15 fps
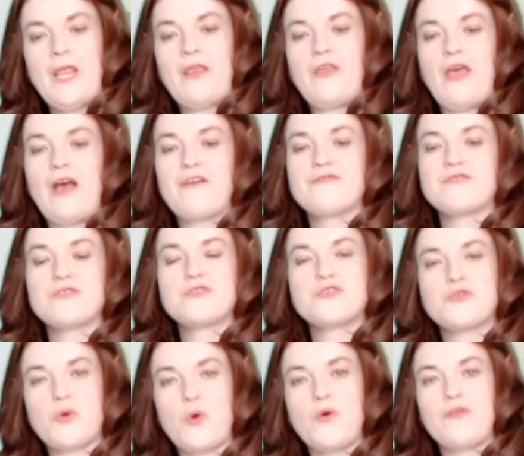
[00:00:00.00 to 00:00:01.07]
you have to
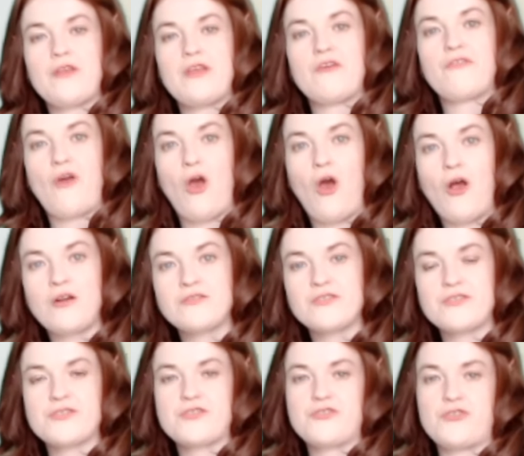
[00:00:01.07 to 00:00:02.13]
show that you've
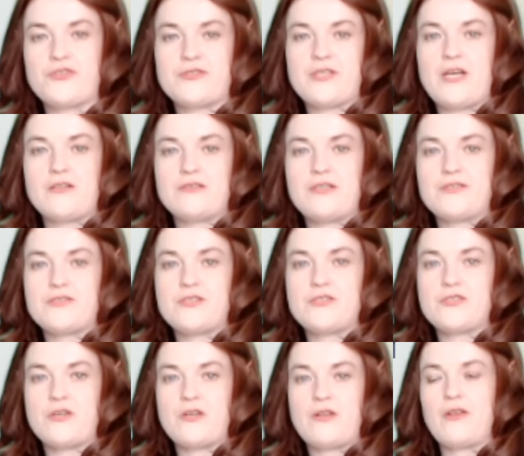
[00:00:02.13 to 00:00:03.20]
understood that
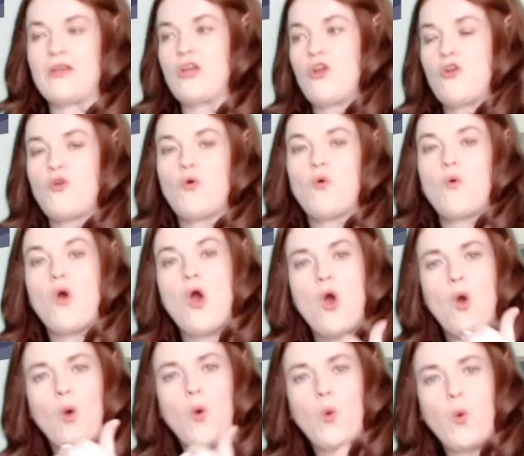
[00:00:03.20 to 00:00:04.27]
literature, that you know
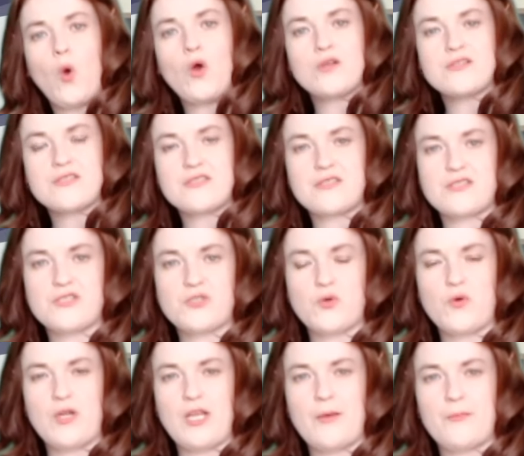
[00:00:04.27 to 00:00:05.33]
what's the
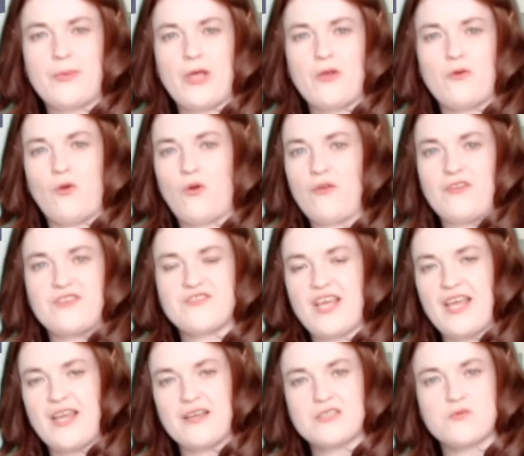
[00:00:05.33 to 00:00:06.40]
story about, or the
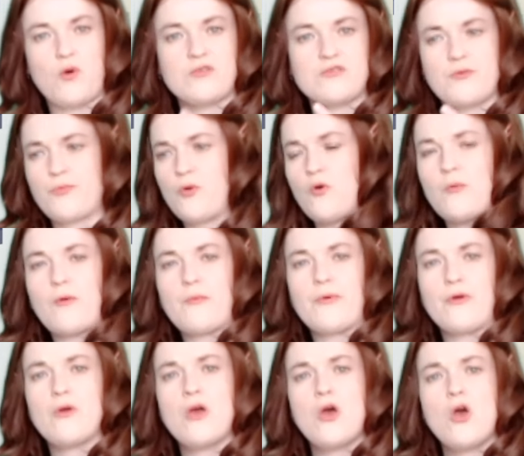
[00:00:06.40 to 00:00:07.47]
text, what's the poem
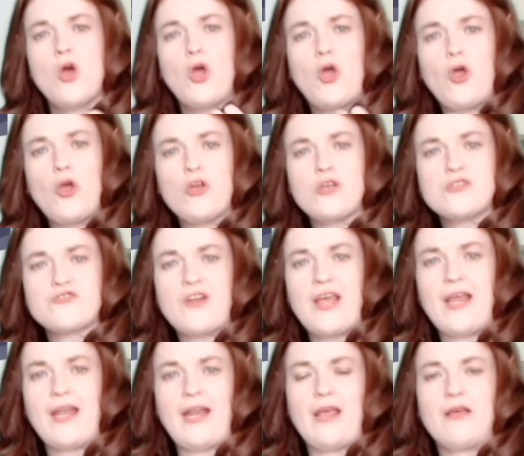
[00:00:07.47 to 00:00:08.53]
about, who's
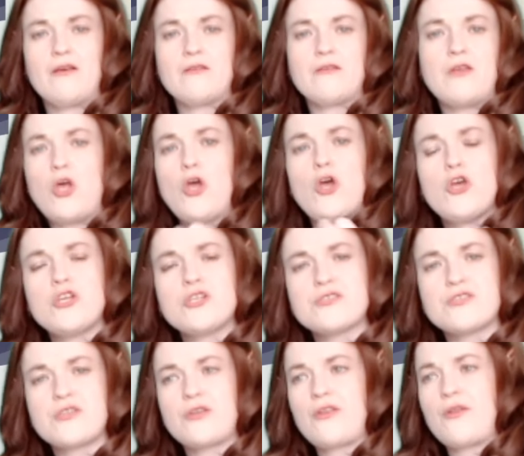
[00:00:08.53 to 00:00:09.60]
written it,
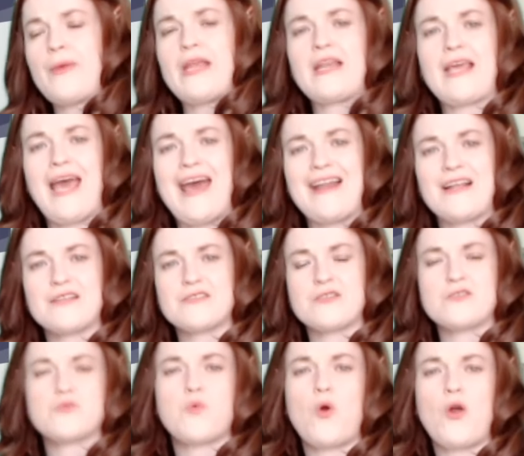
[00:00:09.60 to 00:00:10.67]
who's the main
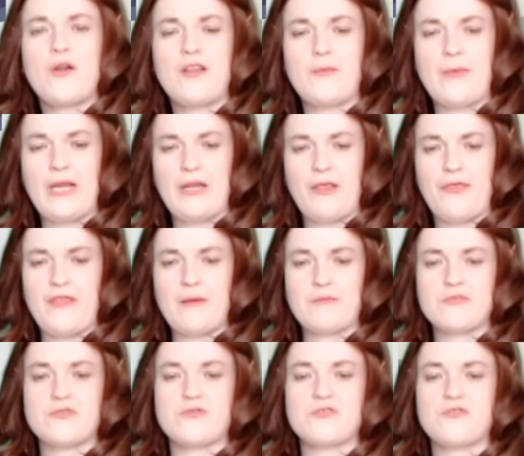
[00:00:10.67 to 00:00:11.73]
characters, what are the main
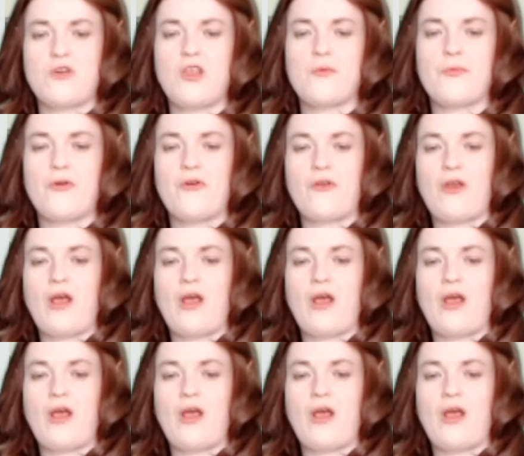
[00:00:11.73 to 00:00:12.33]
themes. So it's all about